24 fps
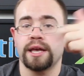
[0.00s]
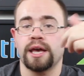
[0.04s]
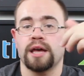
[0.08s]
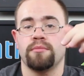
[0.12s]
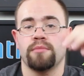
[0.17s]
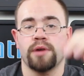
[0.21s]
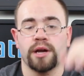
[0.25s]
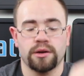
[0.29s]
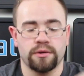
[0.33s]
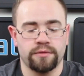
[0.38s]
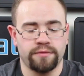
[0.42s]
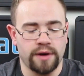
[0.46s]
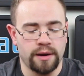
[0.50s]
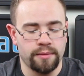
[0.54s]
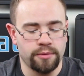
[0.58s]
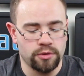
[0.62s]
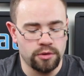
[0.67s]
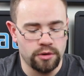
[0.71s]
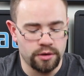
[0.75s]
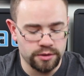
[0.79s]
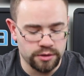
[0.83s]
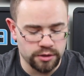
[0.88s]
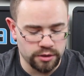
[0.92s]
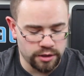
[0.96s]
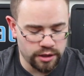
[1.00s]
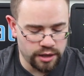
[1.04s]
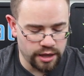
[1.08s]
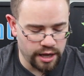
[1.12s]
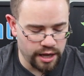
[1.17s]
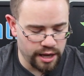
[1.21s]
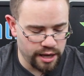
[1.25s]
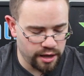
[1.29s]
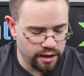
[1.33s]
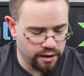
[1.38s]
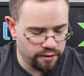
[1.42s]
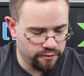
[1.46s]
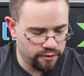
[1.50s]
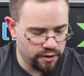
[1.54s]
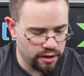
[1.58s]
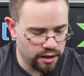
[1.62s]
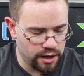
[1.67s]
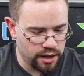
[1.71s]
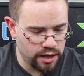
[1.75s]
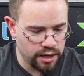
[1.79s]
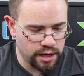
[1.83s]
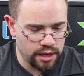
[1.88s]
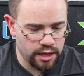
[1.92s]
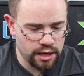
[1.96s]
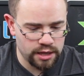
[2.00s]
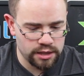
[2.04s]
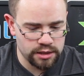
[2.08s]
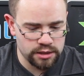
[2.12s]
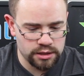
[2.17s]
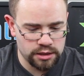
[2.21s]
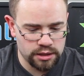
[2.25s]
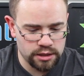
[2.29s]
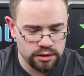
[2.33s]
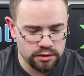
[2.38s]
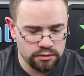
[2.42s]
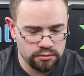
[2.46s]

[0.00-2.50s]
Again, microfiber cloths are good to have, and